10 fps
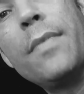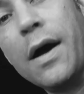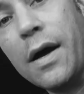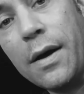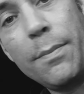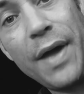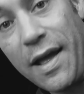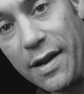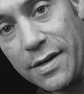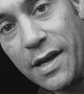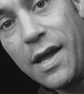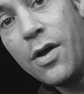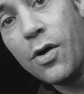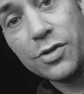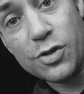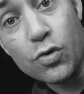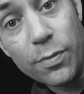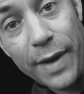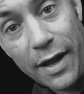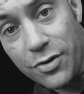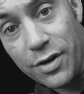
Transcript: Uh, band, school band.